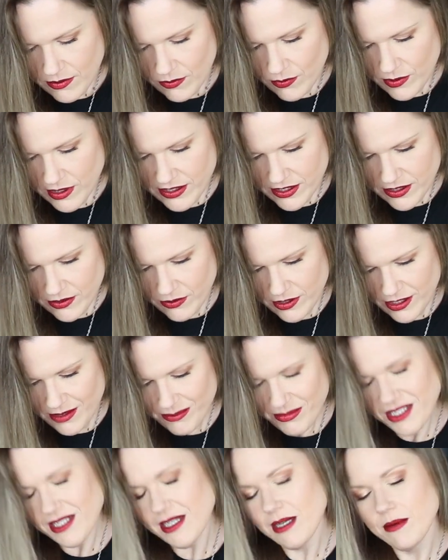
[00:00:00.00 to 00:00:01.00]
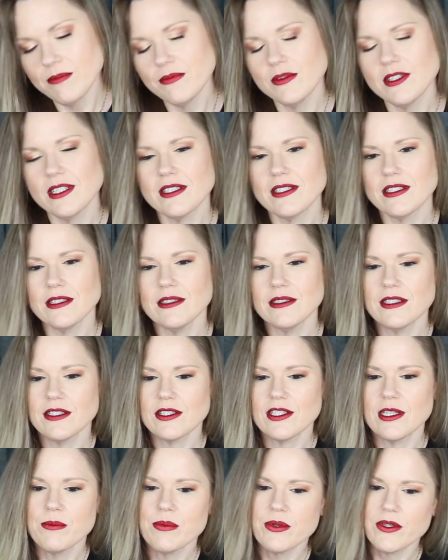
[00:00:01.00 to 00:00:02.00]
what's going on? But
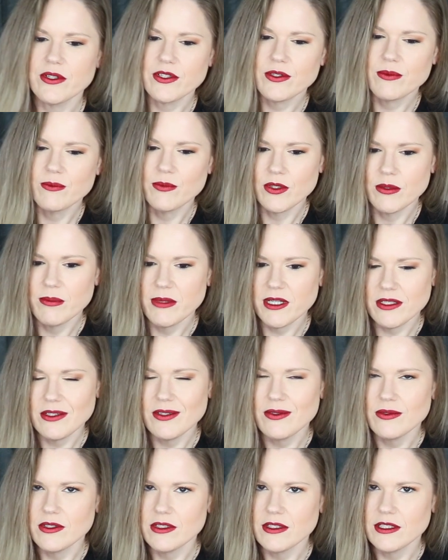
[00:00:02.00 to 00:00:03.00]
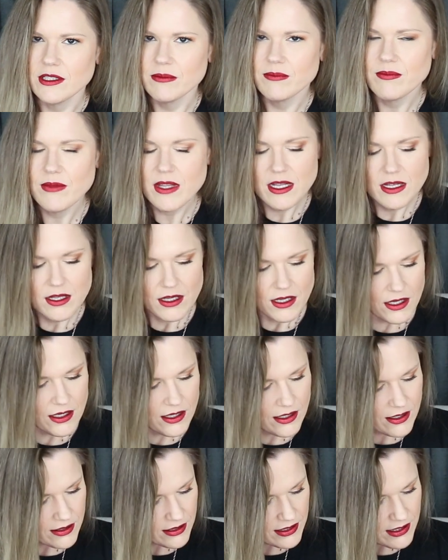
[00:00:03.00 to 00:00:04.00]
this Emperor's more about you than them.
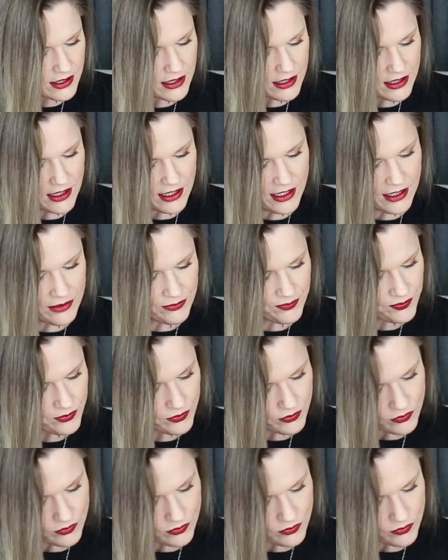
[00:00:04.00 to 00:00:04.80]
Let's see.